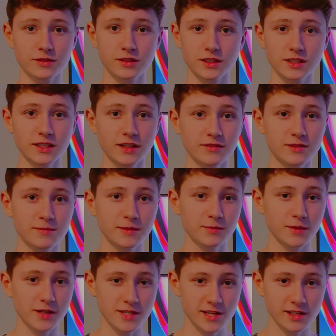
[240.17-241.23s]
if you're lucky enough to
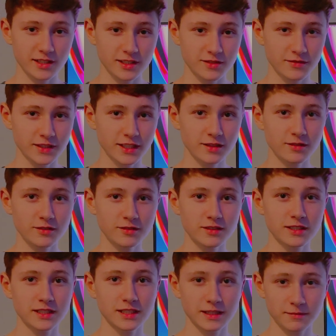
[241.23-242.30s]
be watching this
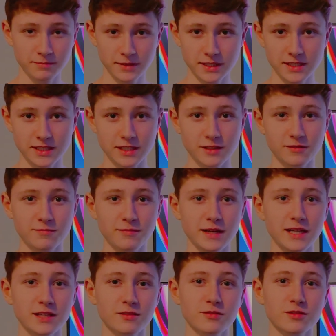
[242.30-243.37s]
video, it means that you've
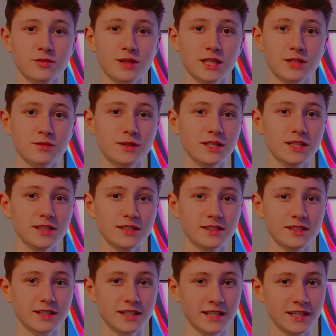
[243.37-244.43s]
made it through
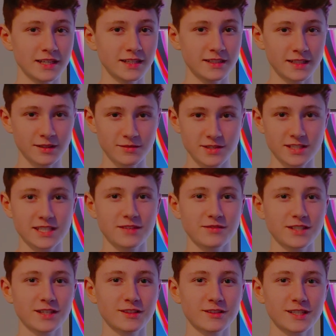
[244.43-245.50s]
2020, and now we just
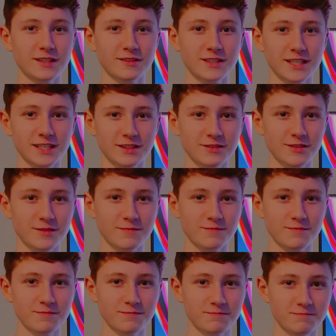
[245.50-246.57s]
have another year to get through.
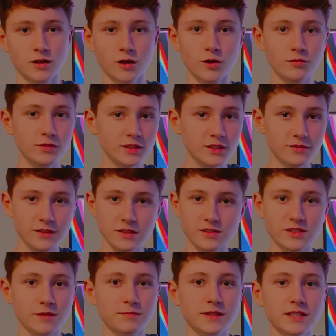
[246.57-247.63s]
Hopefully you
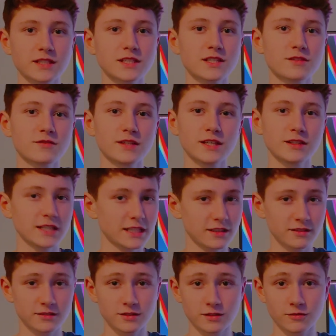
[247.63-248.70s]
found something in this video
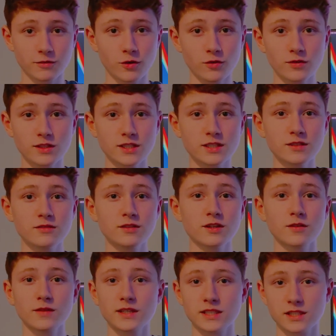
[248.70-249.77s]
that you can look forward
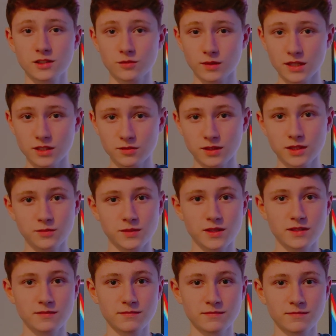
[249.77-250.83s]
to going into
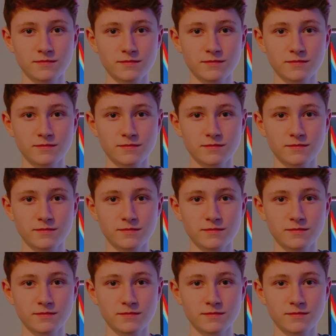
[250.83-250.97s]
2021.